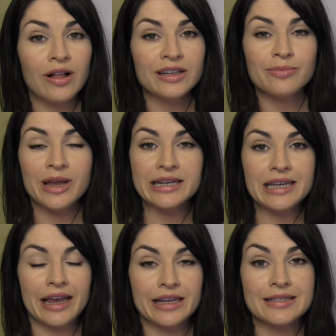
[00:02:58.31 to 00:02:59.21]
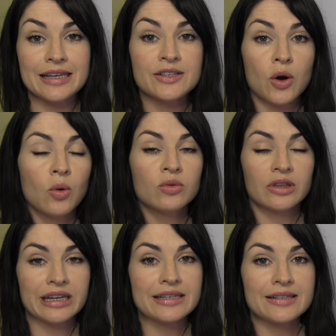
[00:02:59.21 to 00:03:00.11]
wallet maintains its
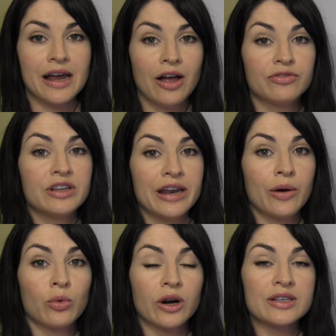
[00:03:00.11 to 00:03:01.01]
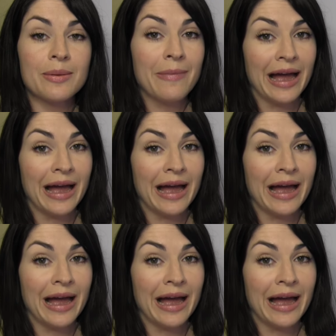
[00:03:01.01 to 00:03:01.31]
own list of the network's